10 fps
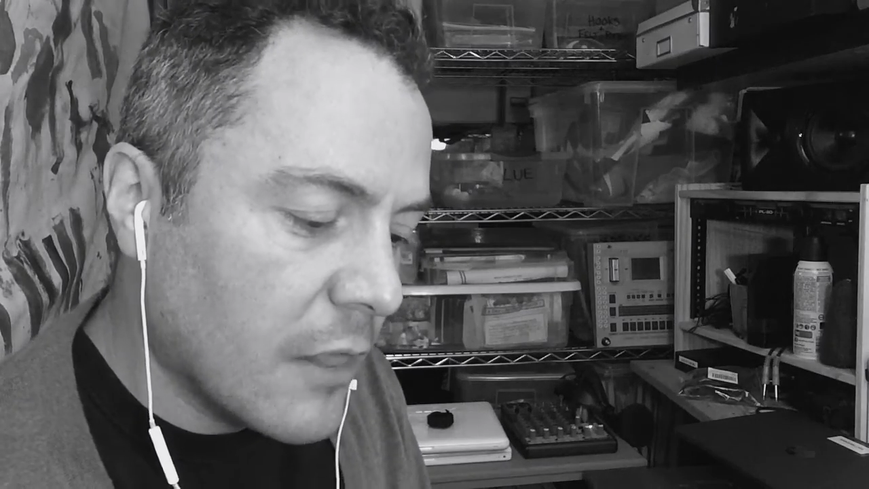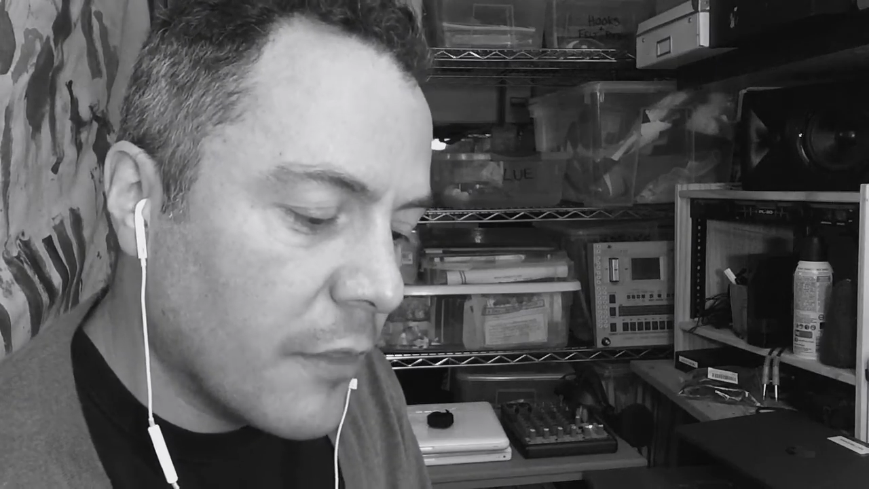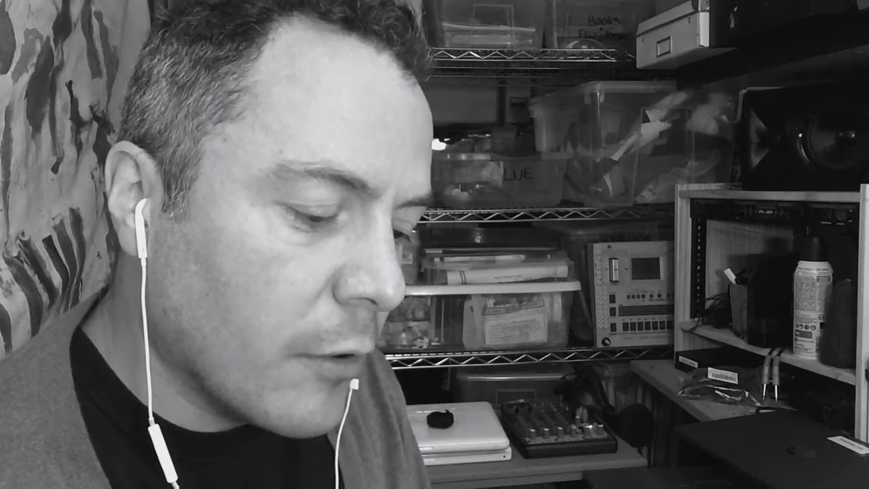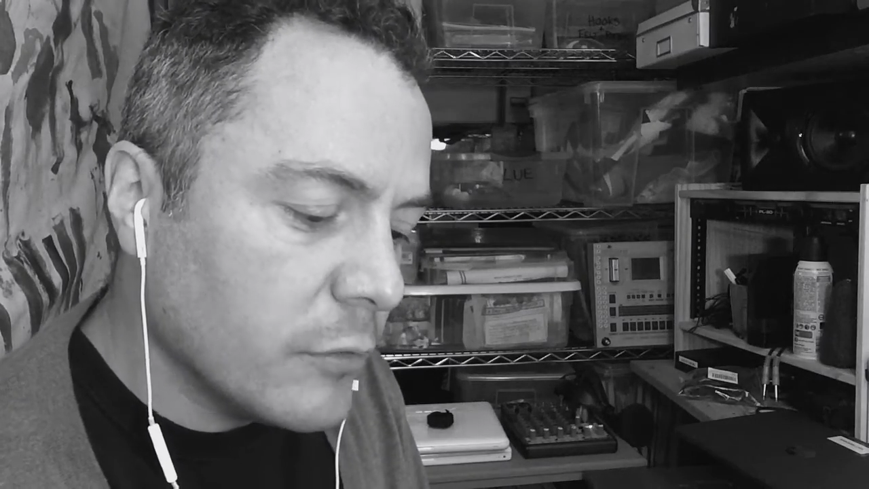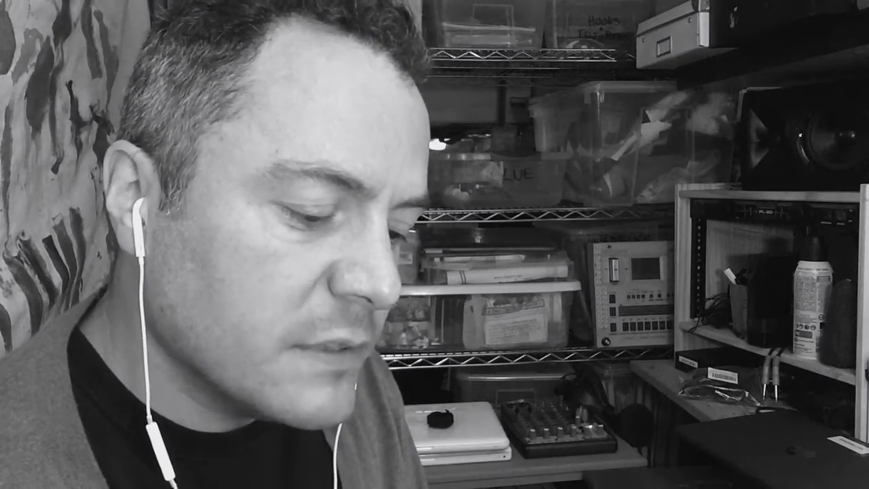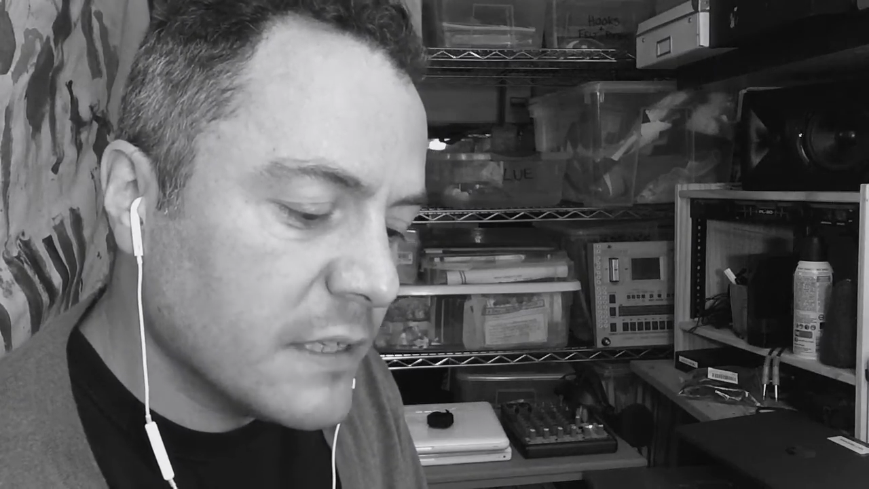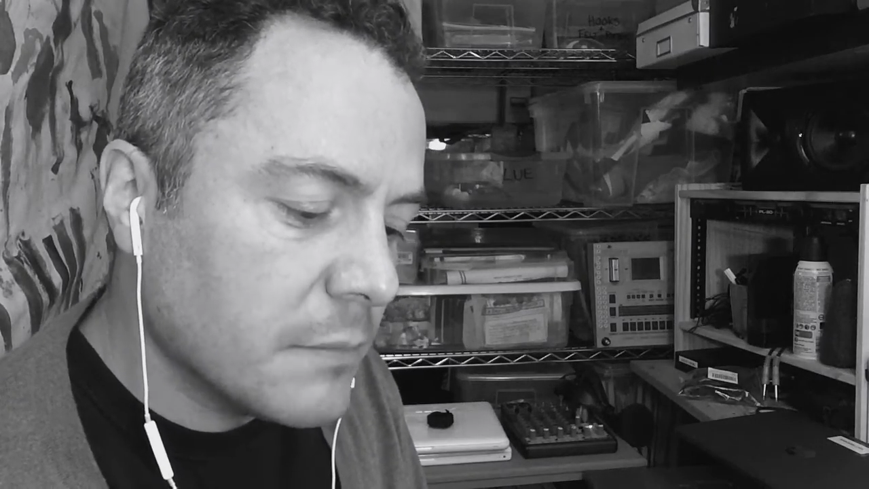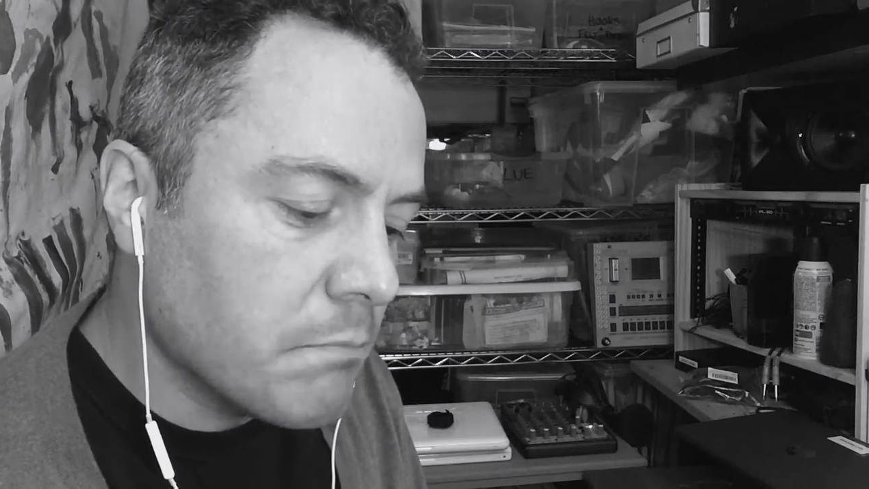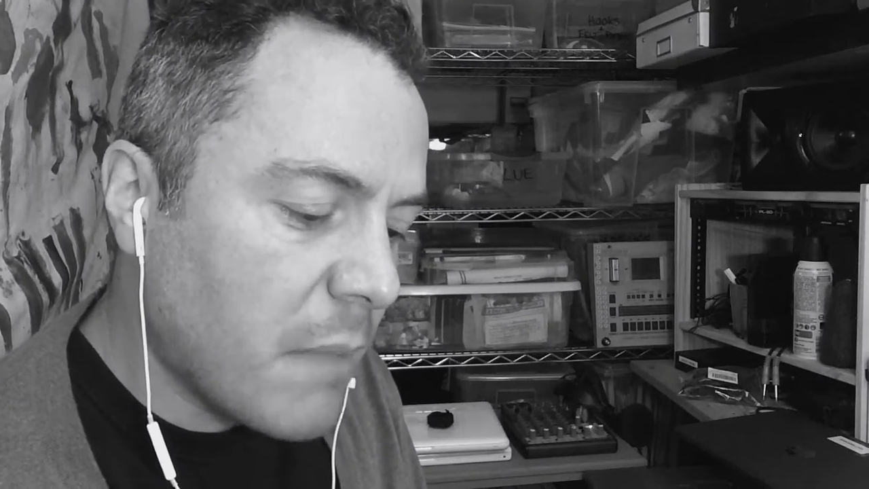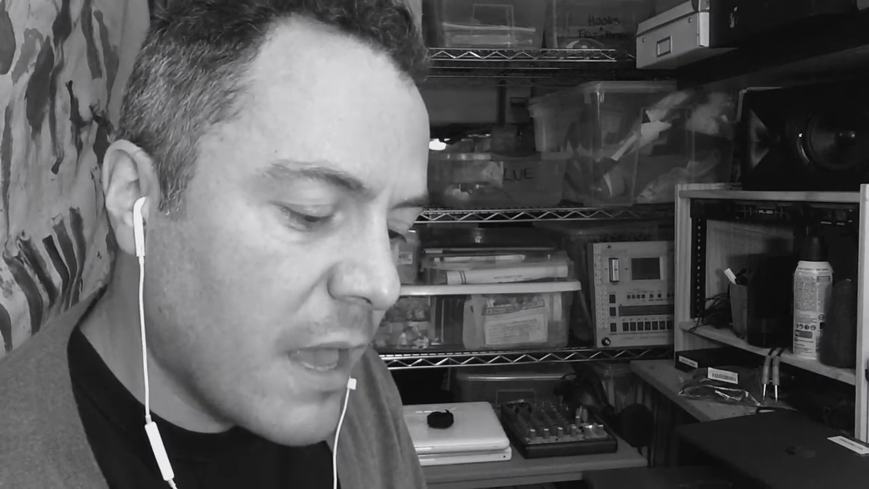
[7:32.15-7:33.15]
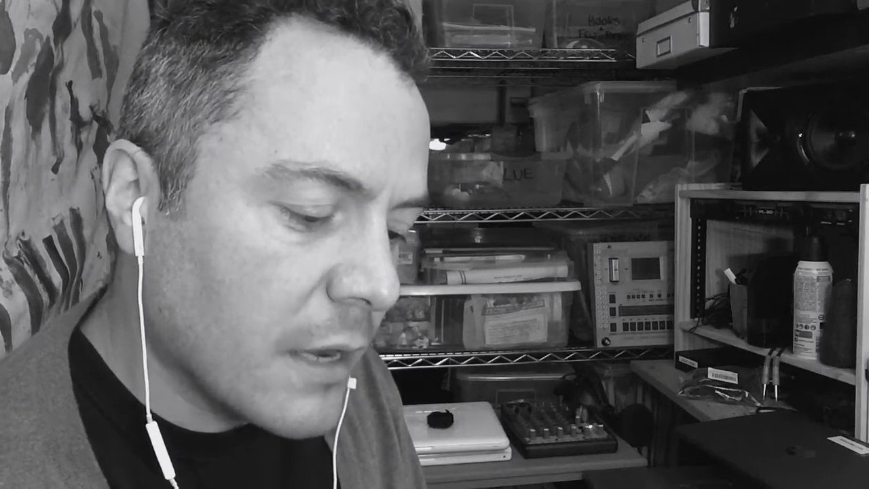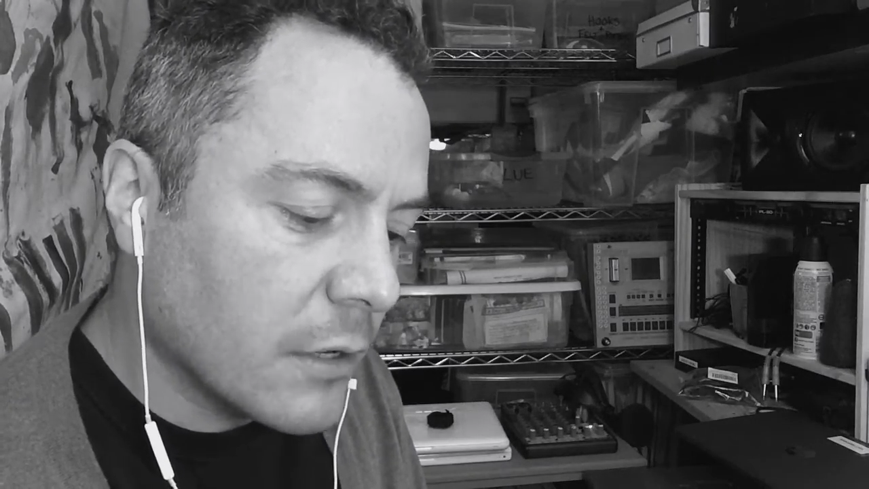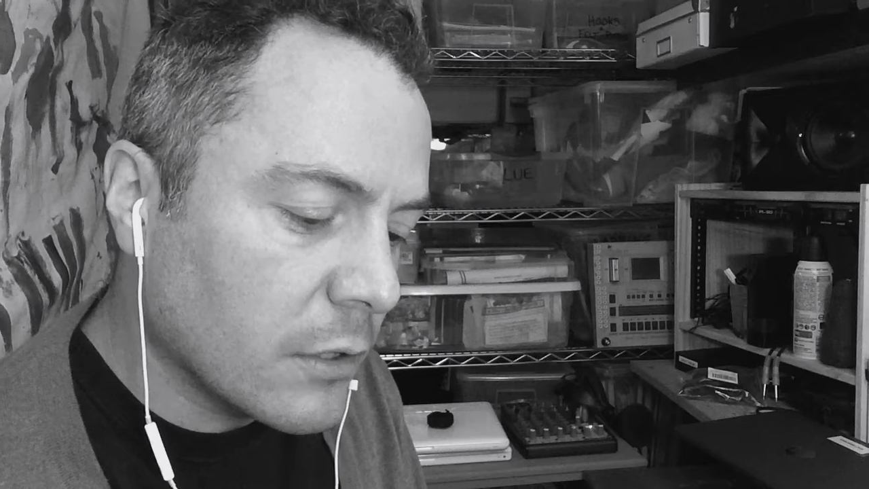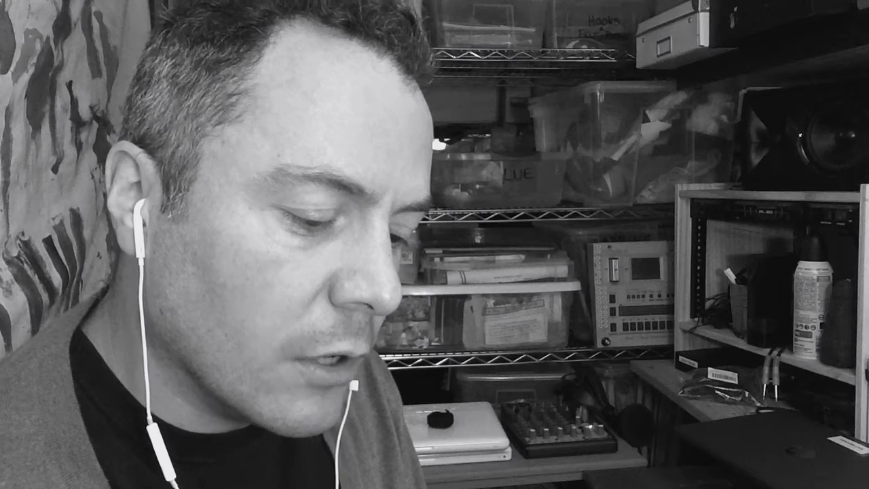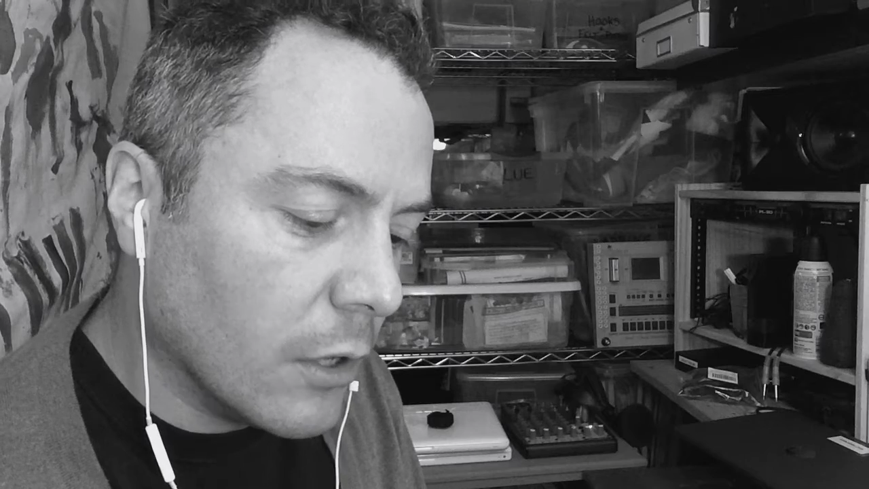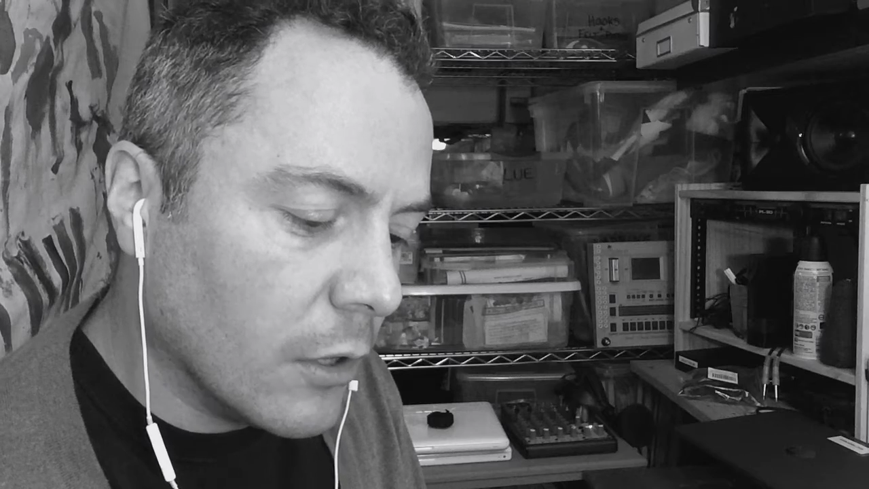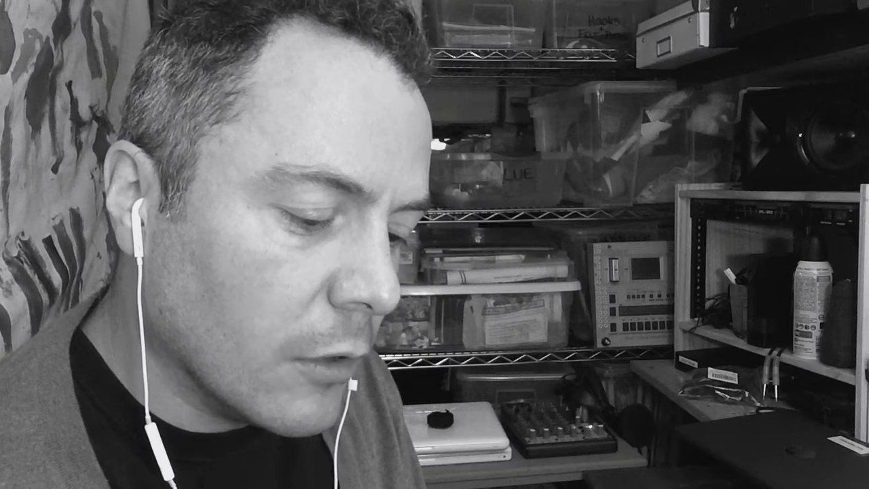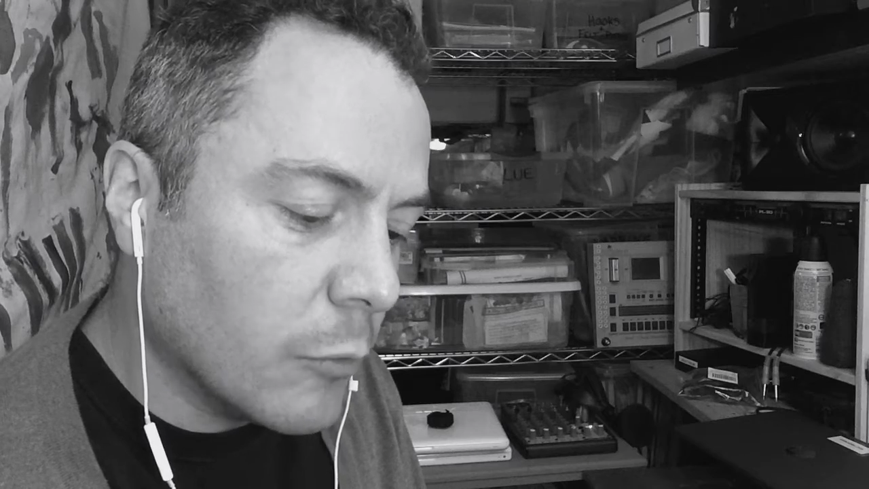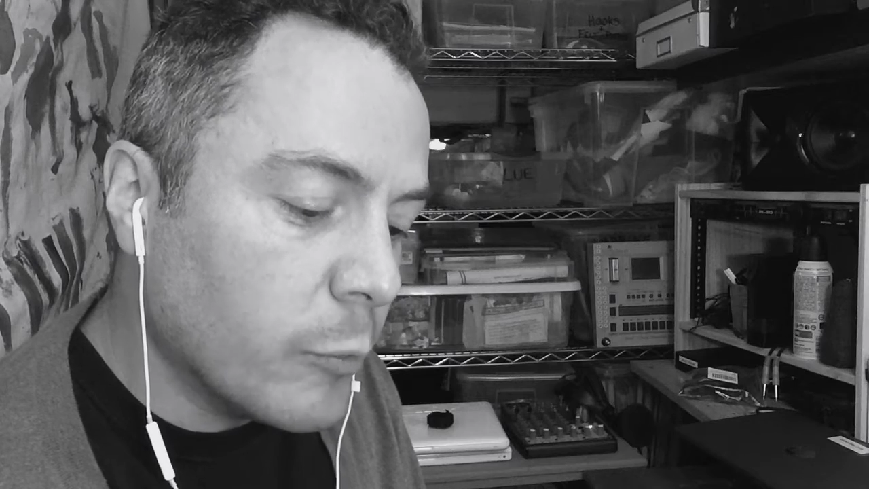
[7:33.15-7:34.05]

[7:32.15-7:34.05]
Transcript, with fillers: Those that men call